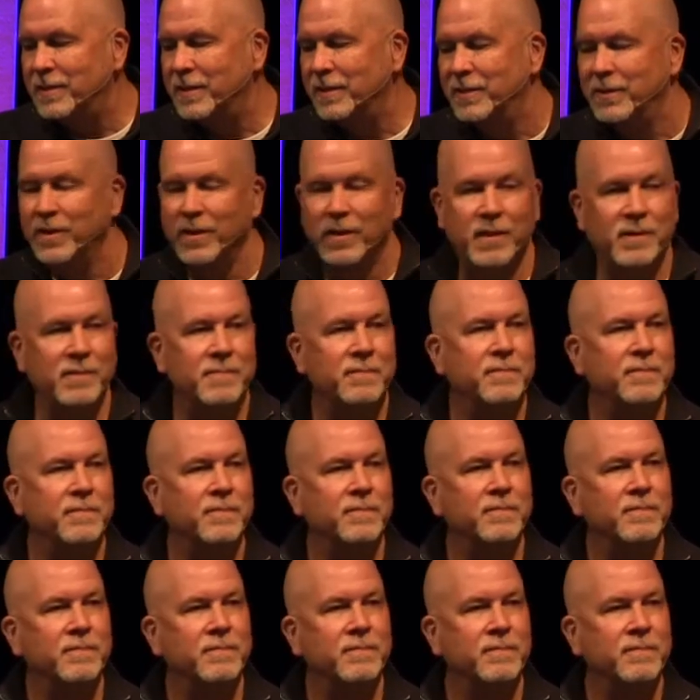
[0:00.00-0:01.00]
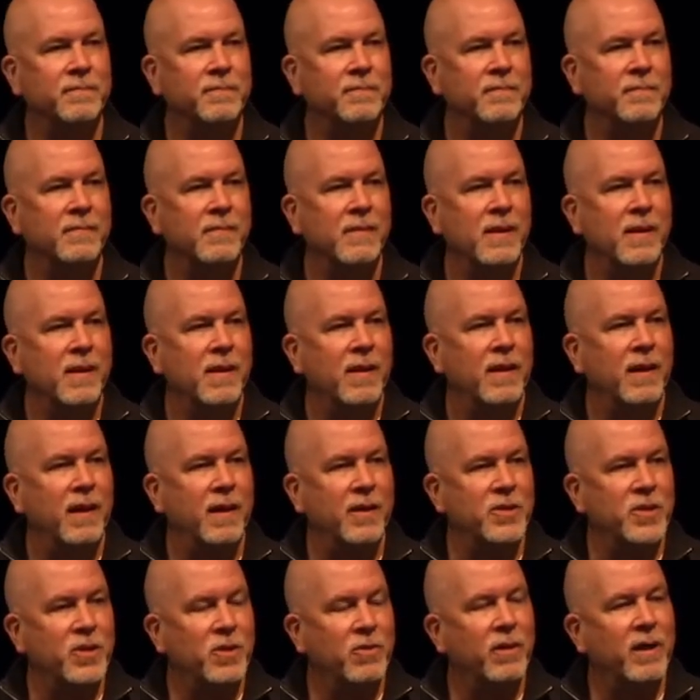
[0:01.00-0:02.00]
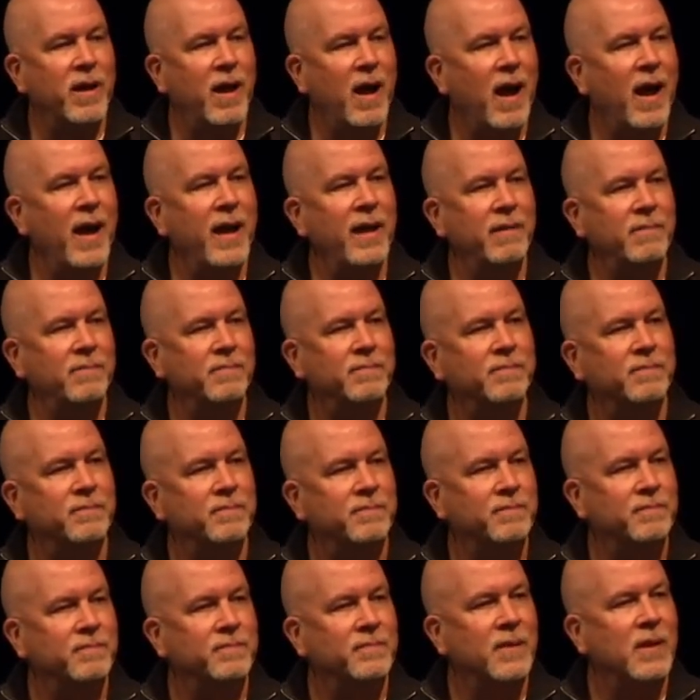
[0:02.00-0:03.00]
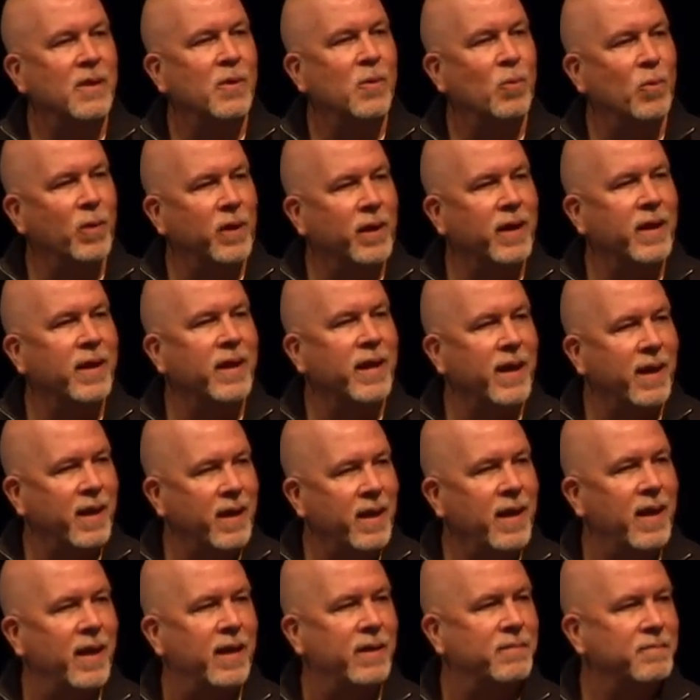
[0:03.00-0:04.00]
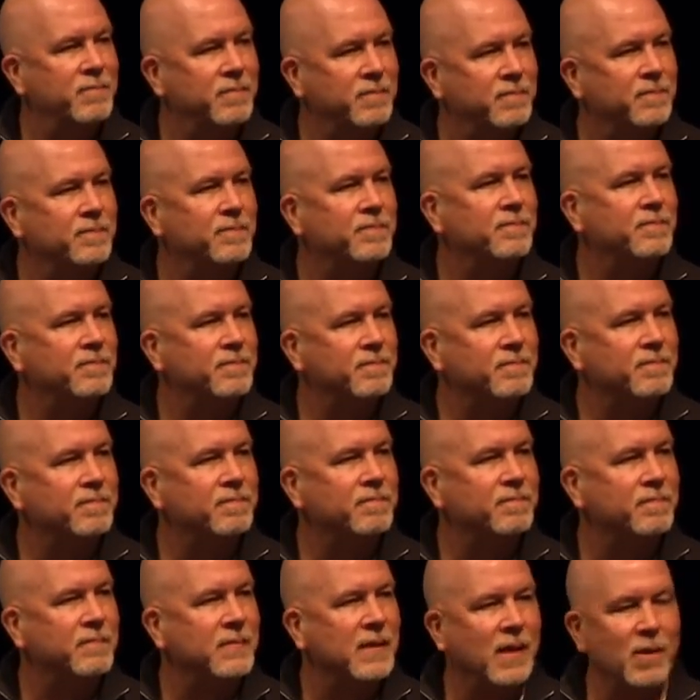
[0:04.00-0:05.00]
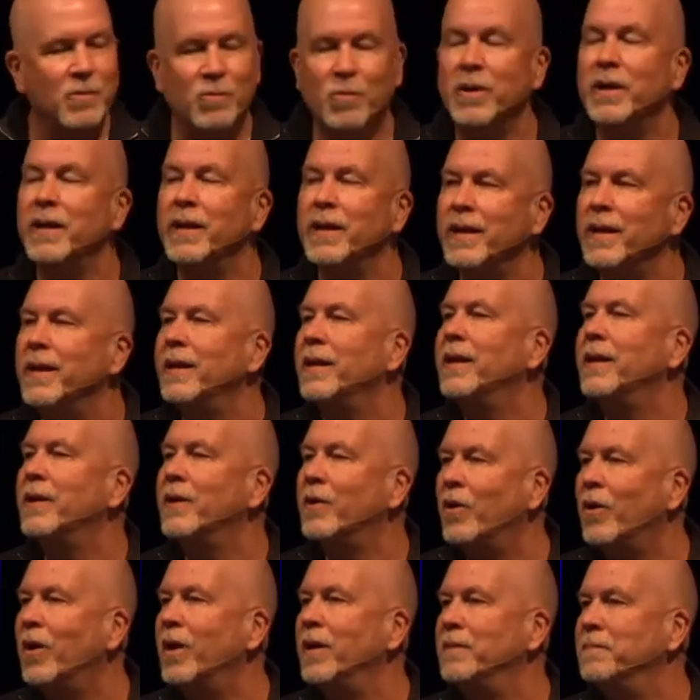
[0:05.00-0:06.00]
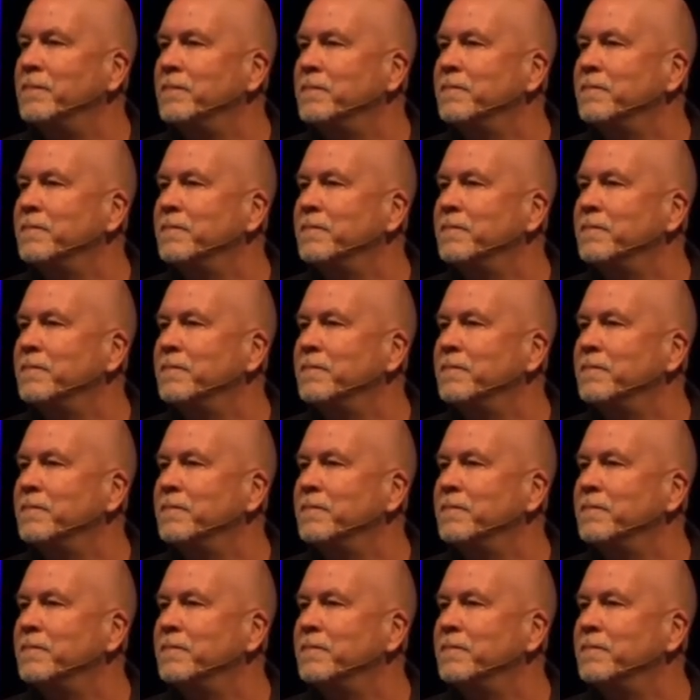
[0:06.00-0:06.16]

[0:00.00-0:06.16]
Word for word: a turn. And you and I, we're going to get hit, and we're going to get hit hard.